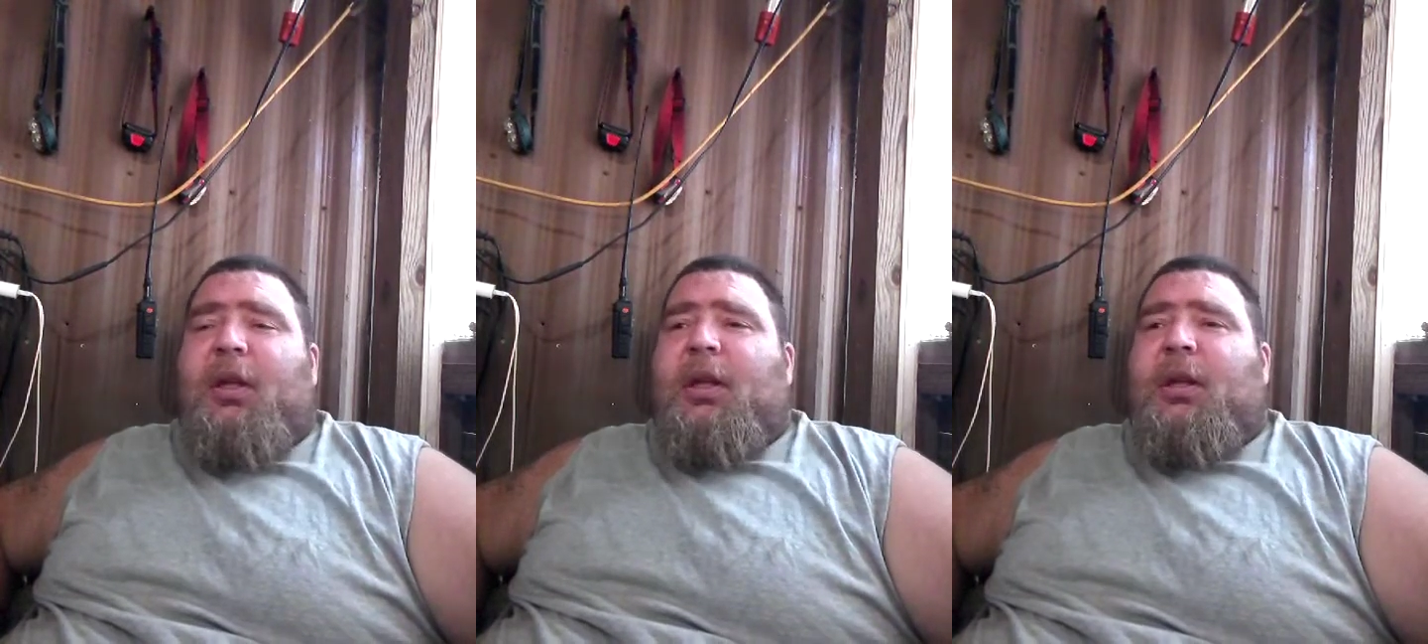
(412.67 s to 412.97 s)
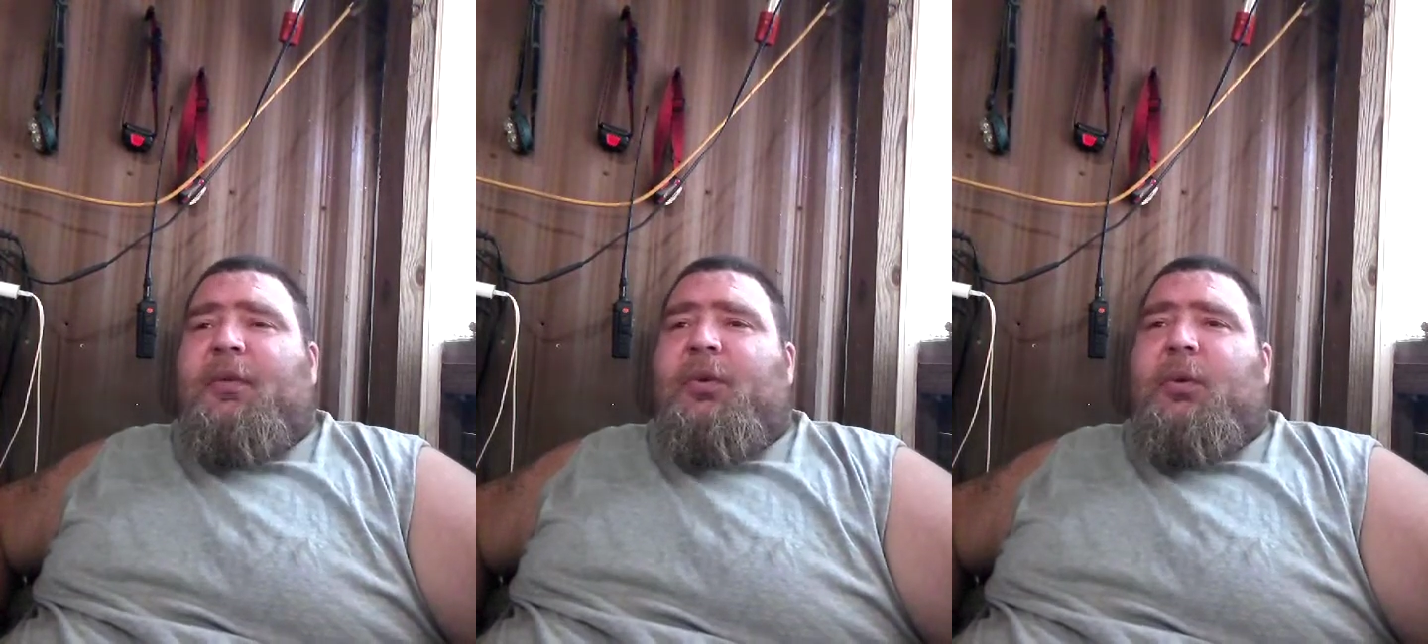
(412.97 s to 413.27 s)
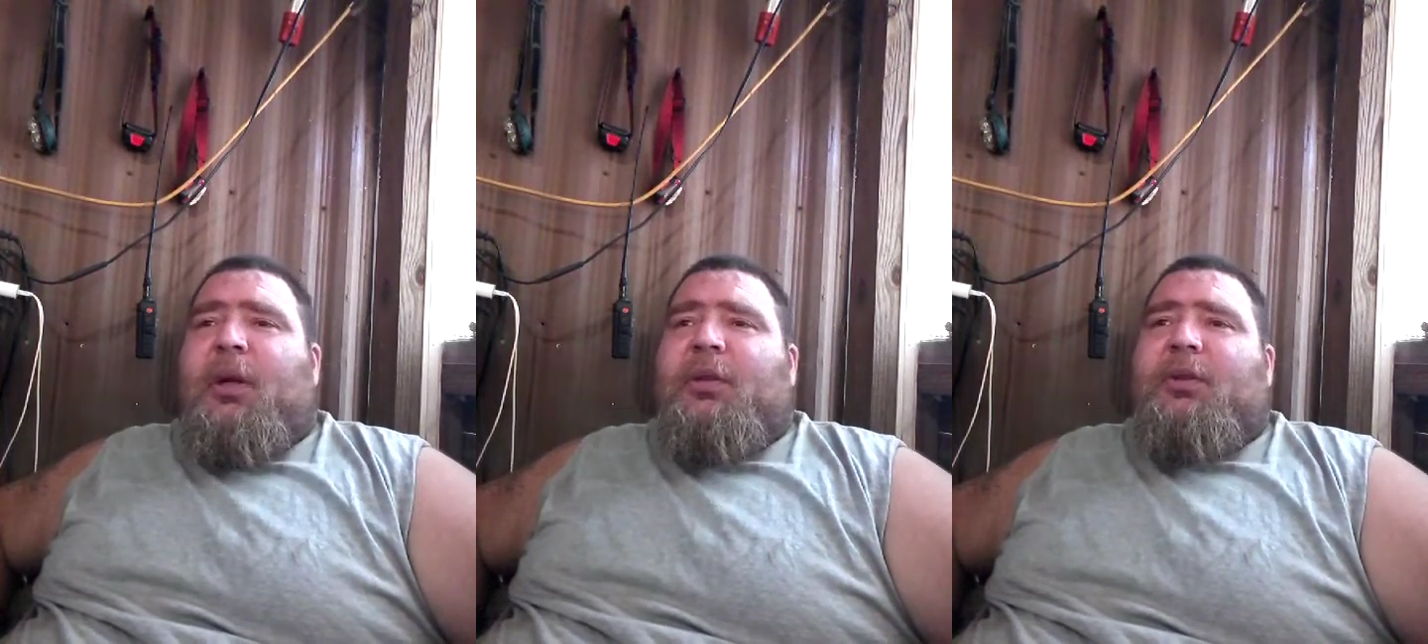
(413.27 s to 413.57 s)
If you
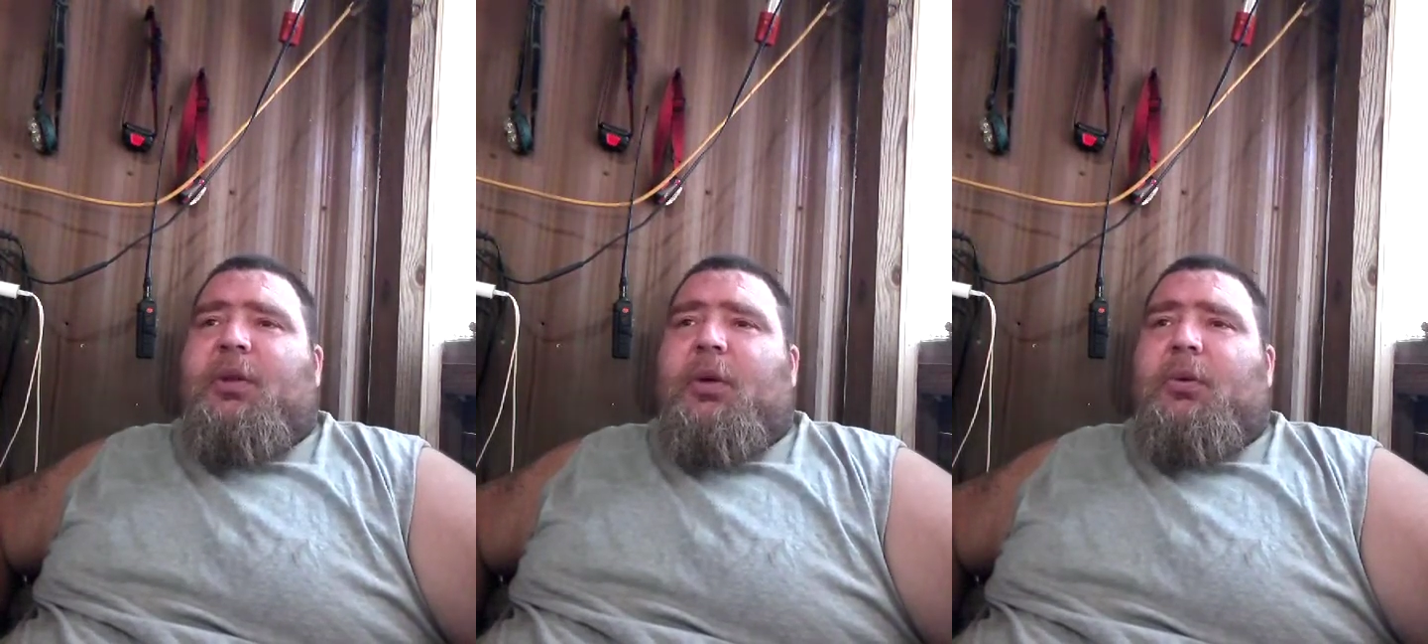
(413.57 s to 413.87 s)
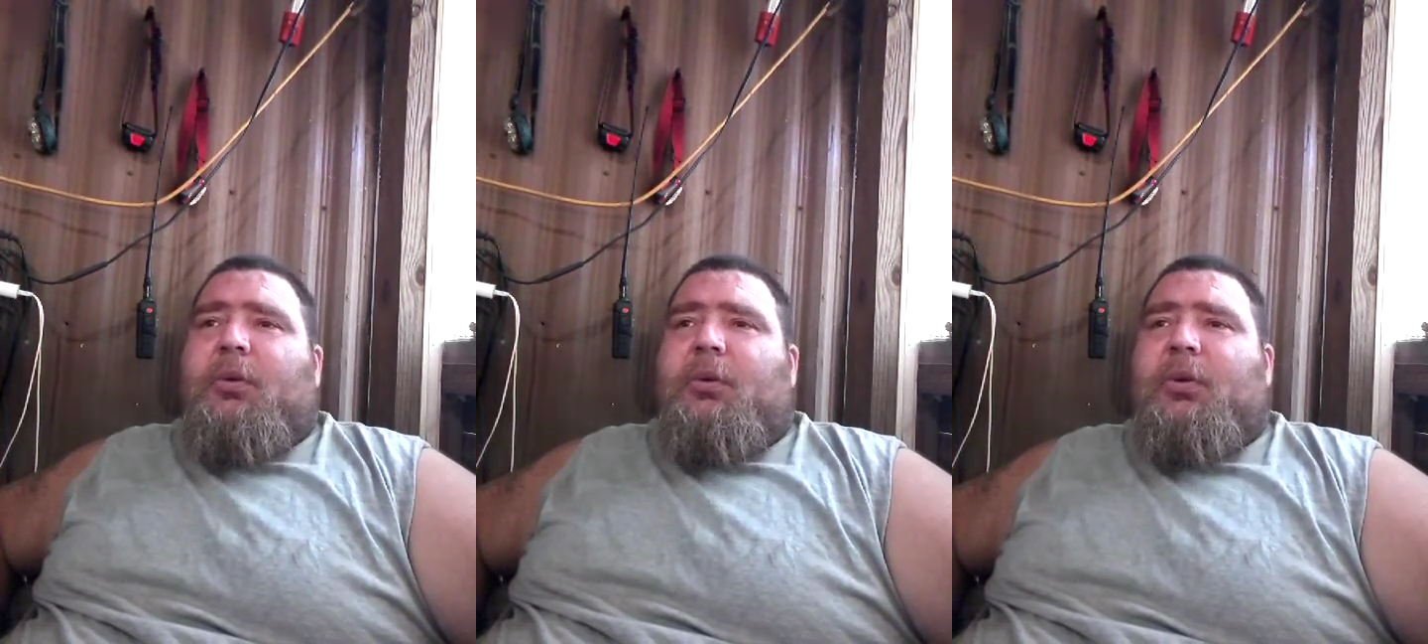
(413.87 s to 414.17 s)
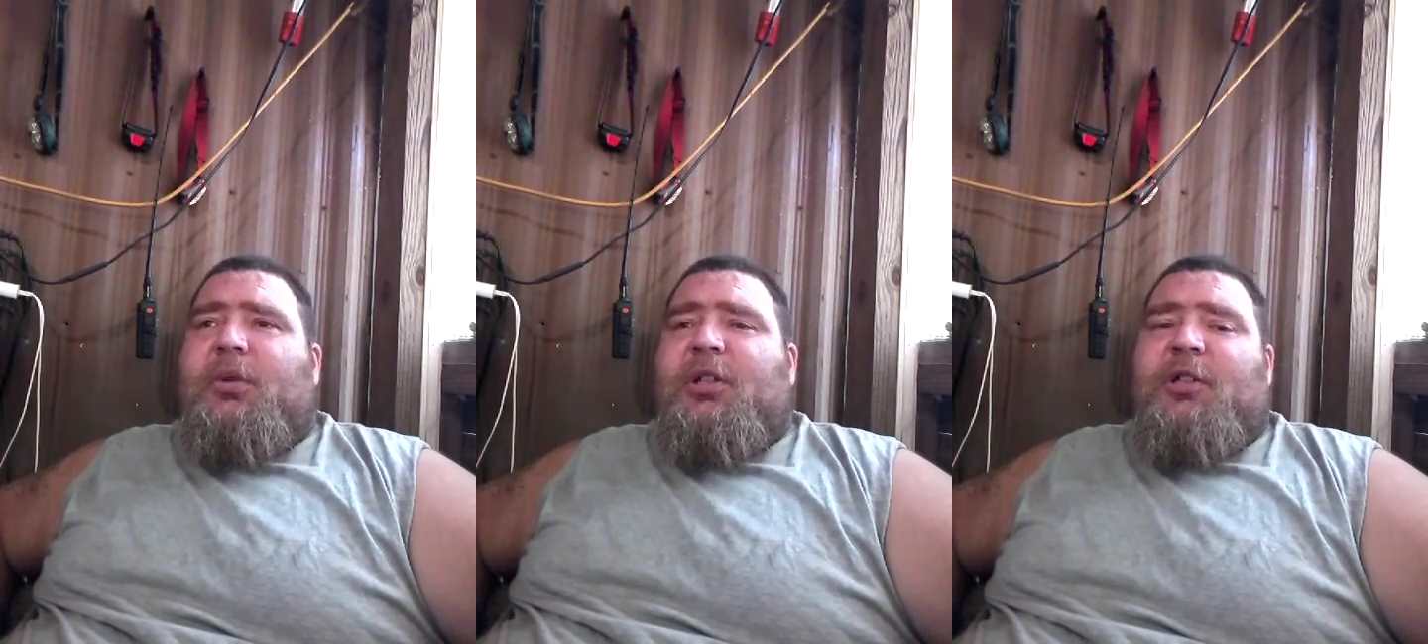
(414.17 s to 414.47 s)
had to go
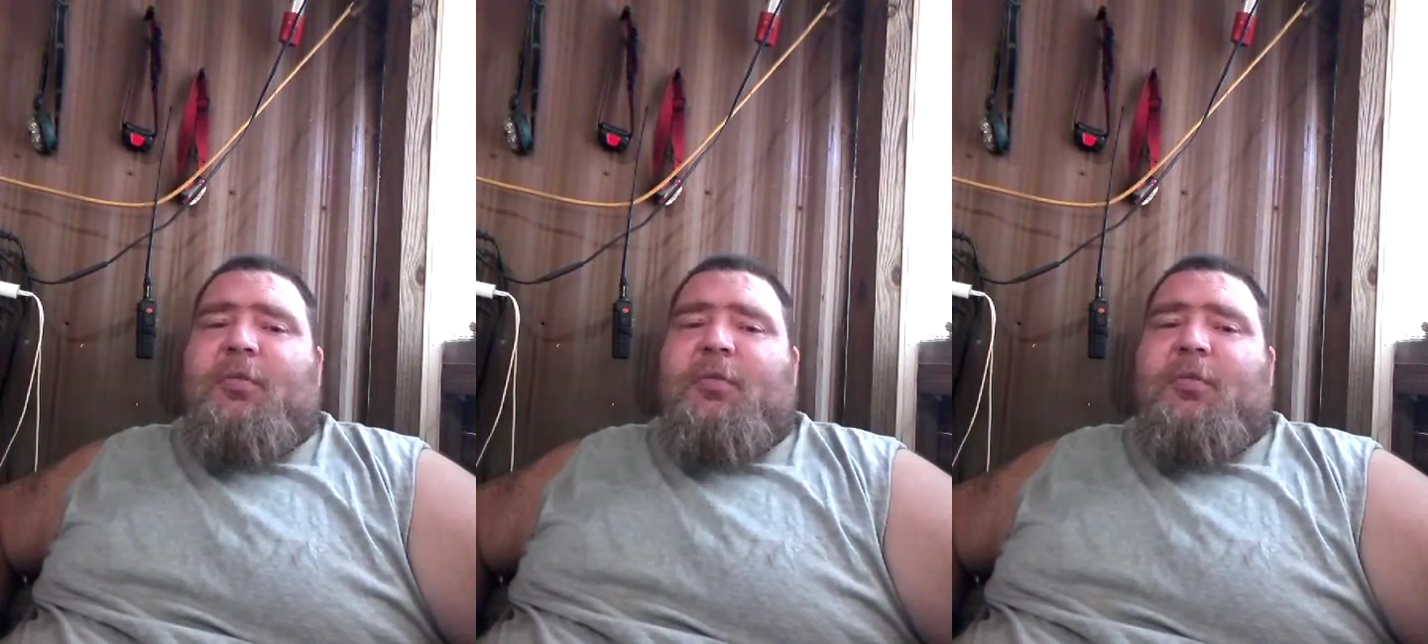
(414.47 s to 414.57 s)
6